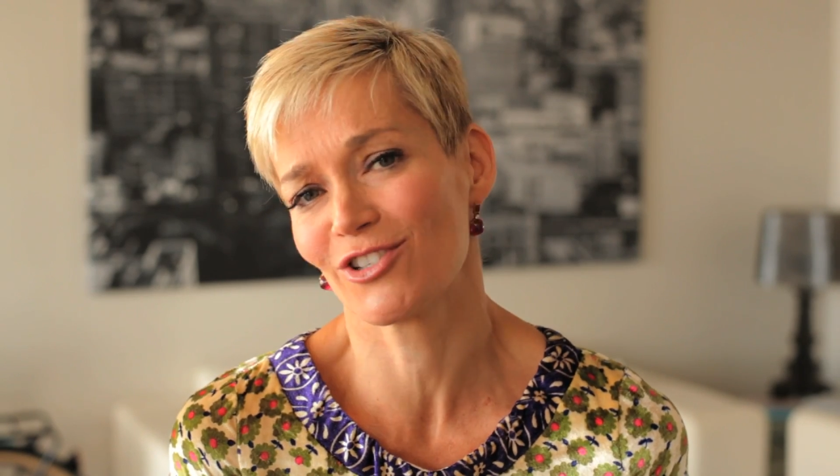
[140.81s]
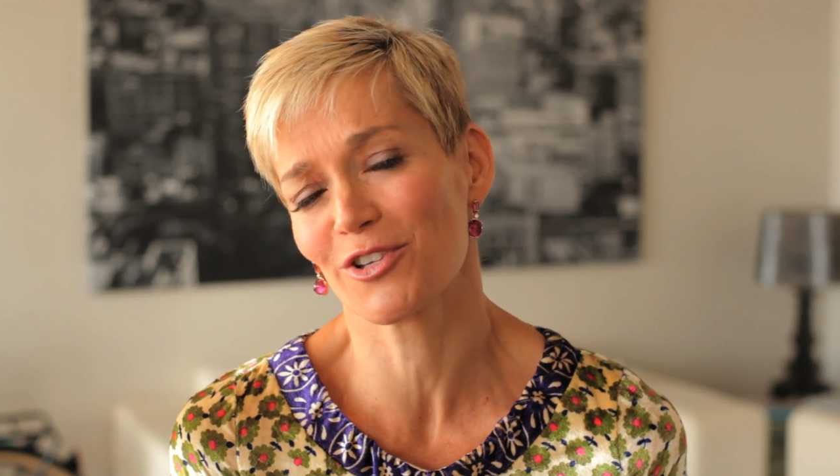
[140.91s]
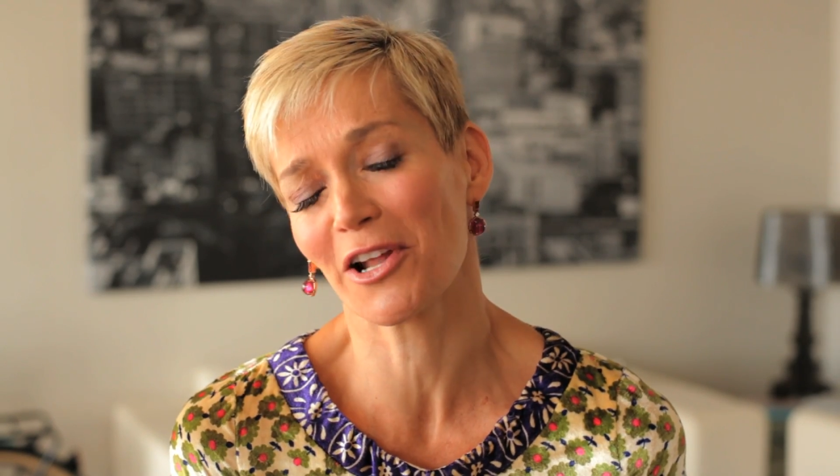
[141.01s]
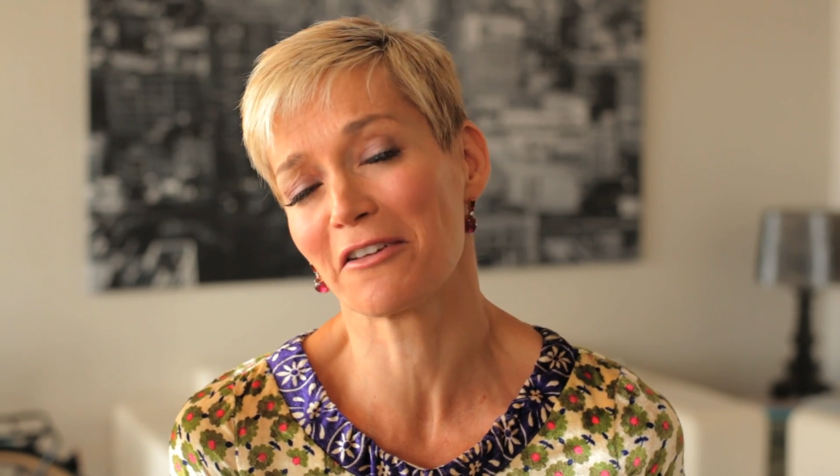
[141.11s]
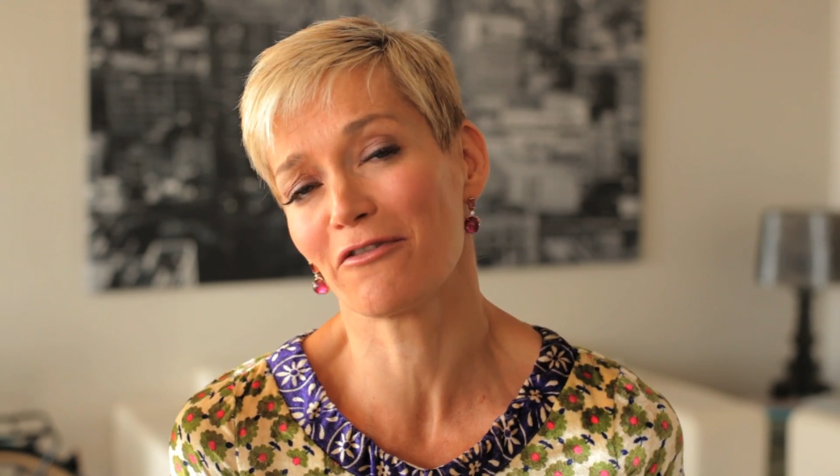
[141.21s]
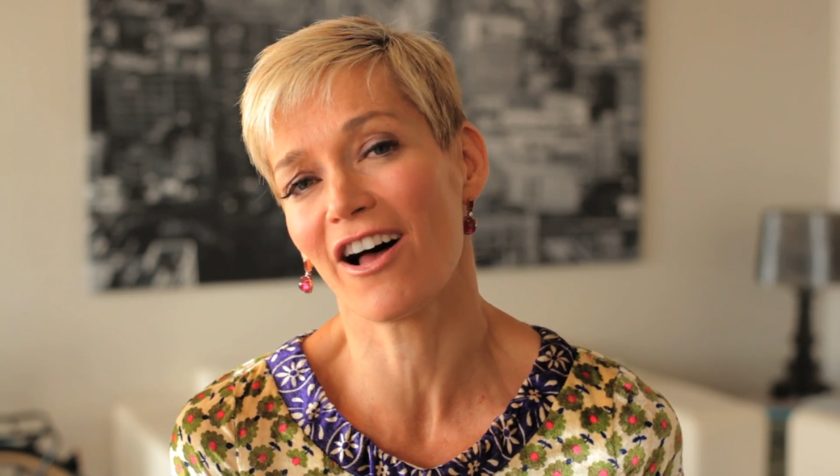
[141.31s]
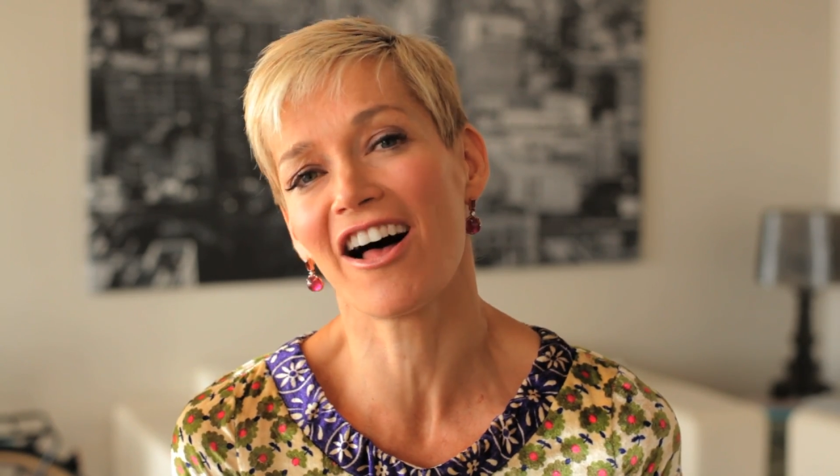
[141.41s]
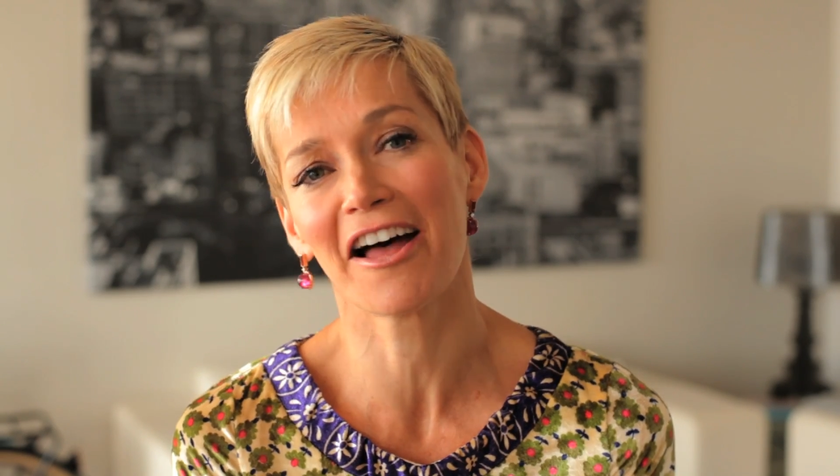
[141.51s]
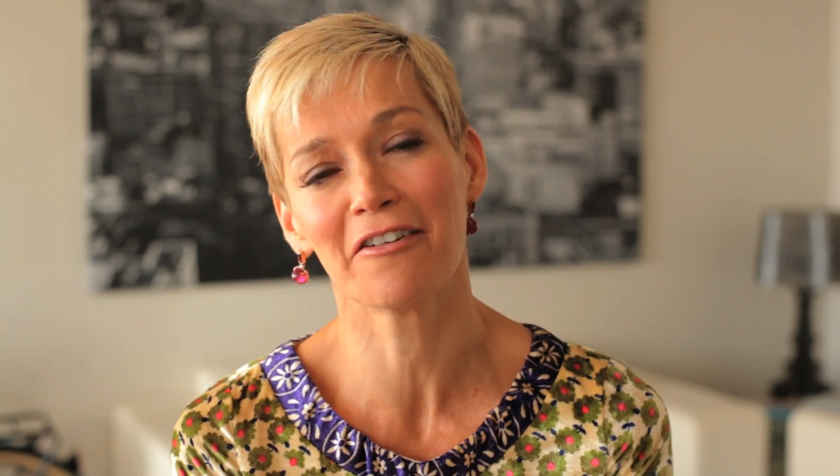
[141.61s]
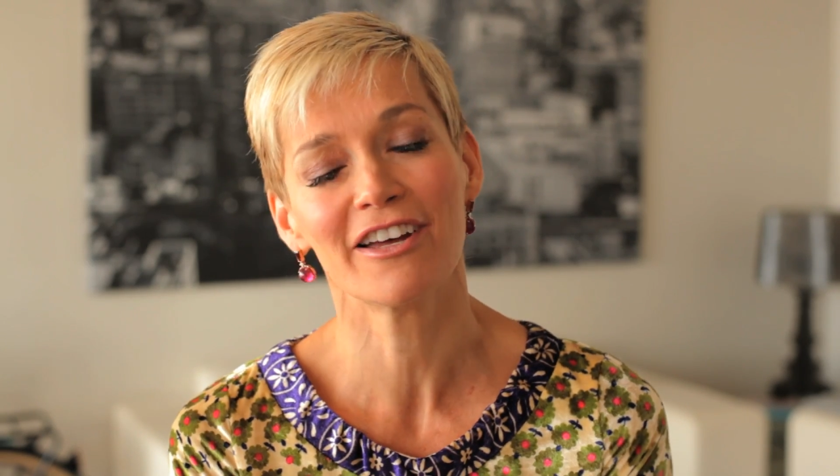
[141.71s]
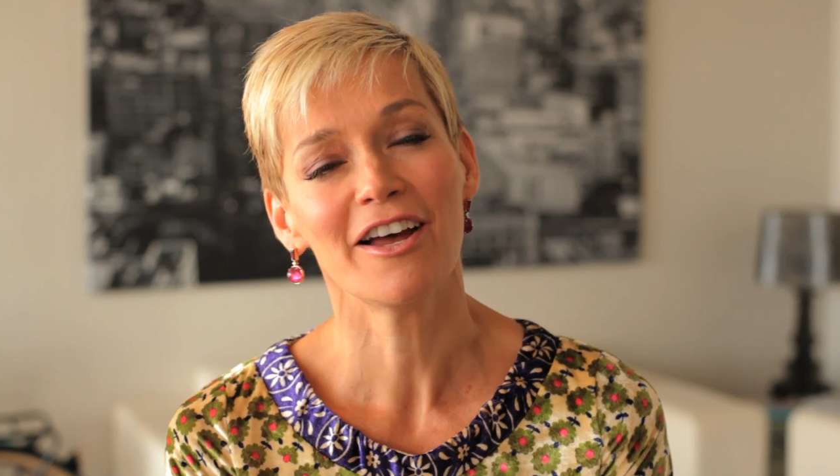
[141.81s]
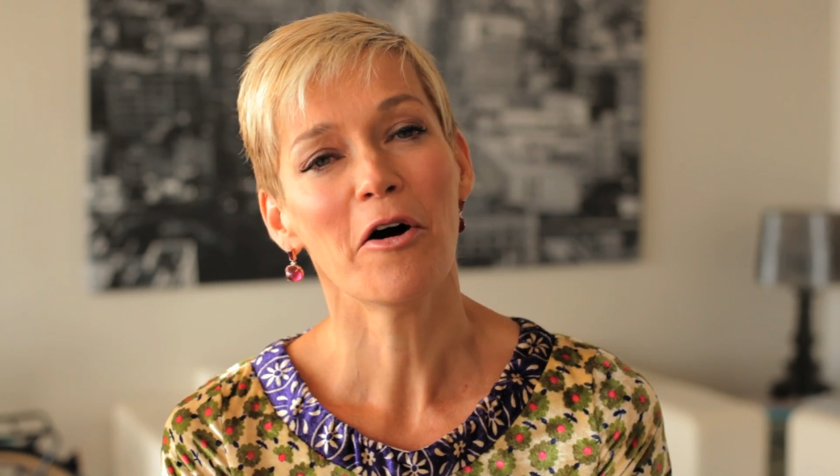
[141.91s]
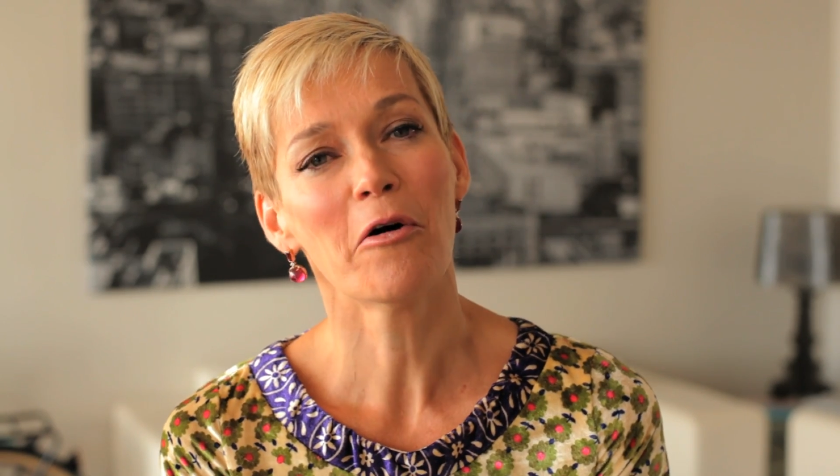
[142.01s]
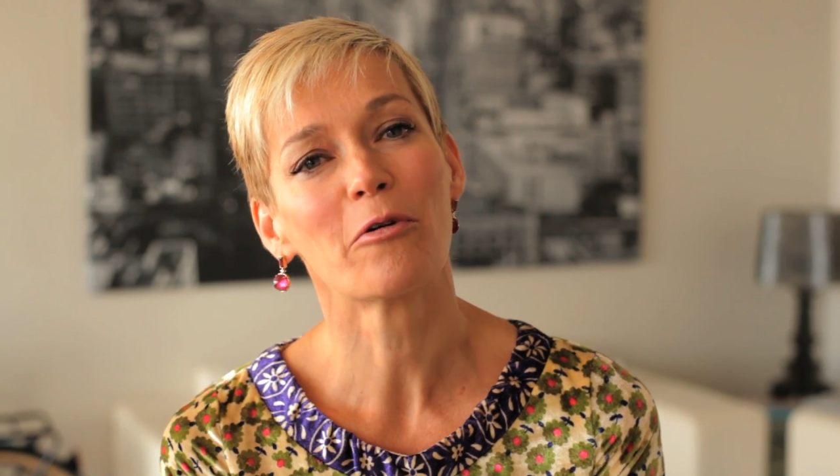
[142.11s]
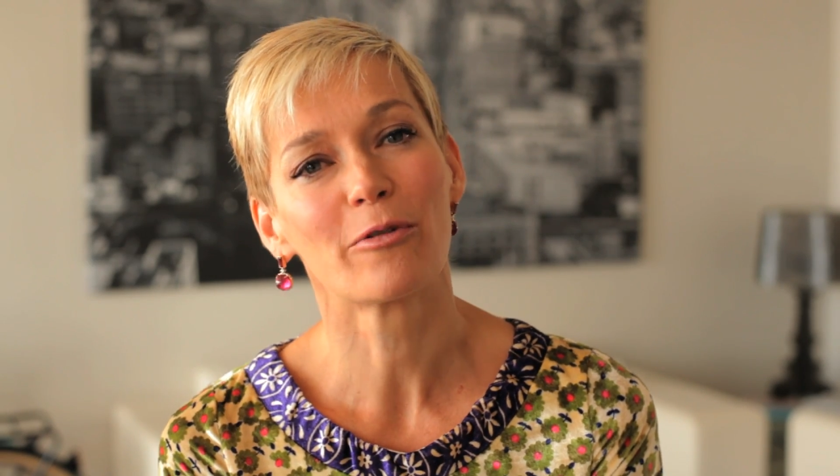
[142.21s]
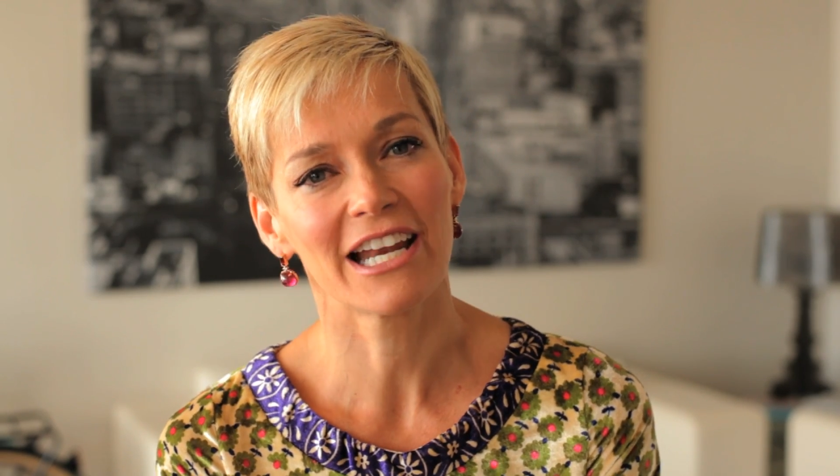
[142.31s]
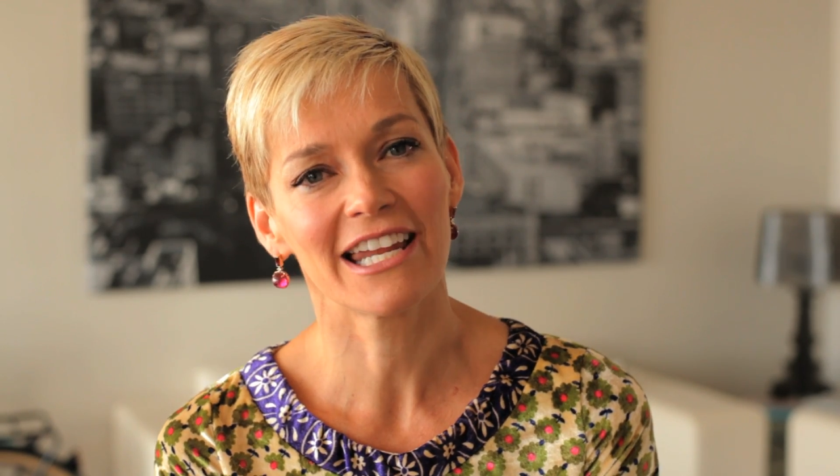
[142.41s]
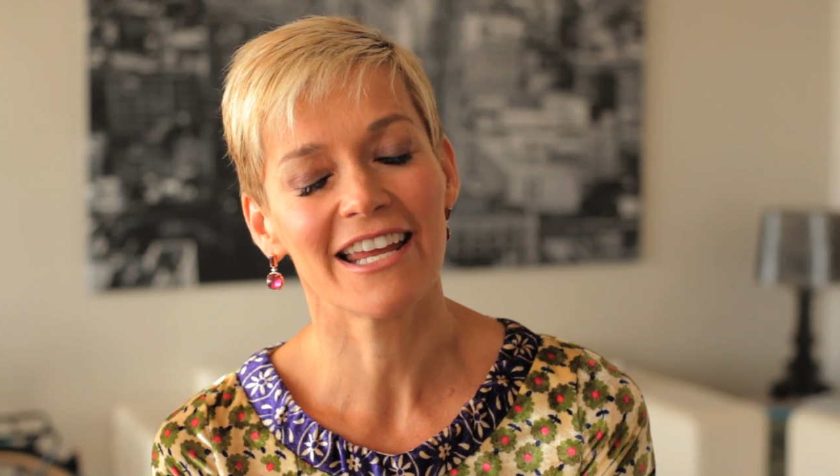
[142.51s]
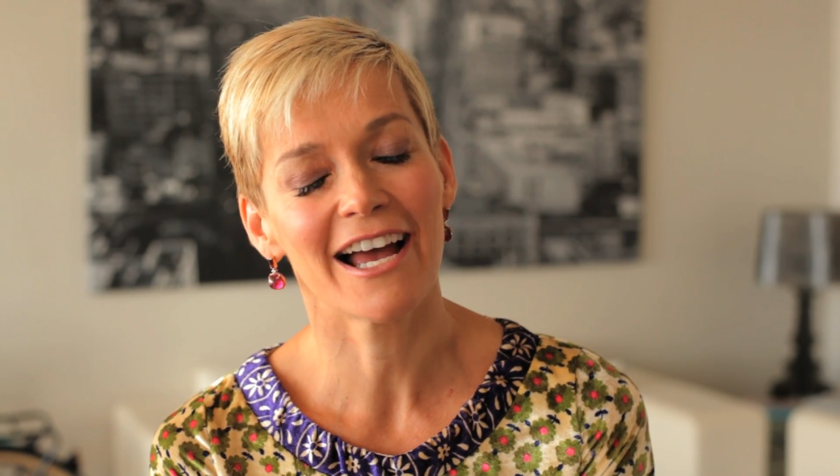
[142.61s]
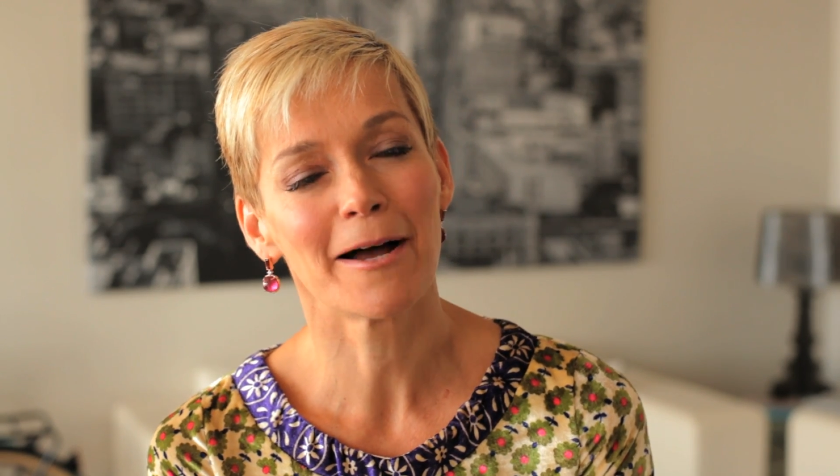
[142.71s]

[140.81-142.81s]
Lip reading: she's only 5, already